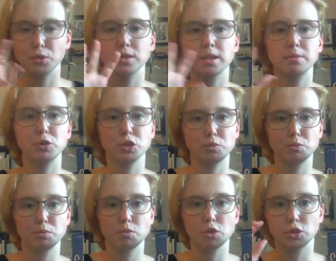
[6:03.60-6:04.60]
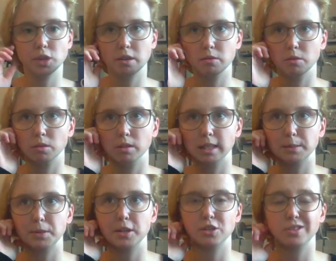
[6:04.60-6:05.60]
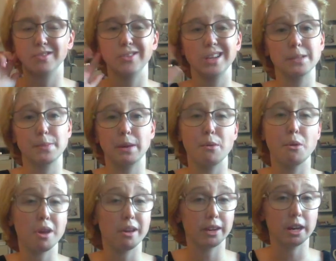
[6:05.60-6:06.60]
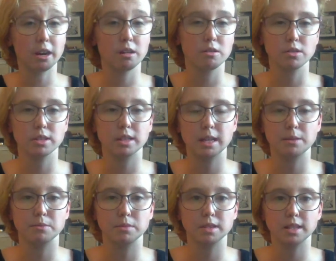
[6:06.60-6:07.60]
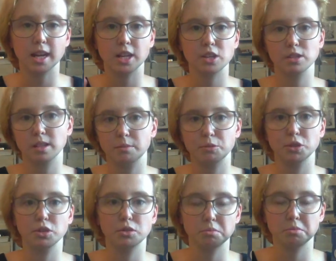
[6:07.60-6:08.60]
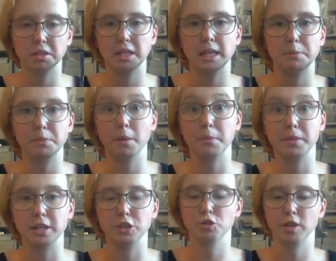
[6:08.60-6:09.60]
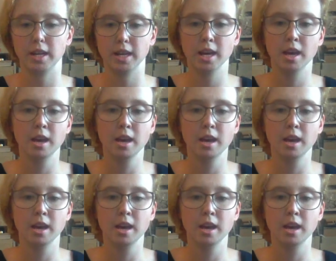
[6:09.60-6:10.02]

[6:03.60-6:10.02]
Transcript: some just more general explanations of things, but I won't have characters and names attached to them just to keep up the intrigue.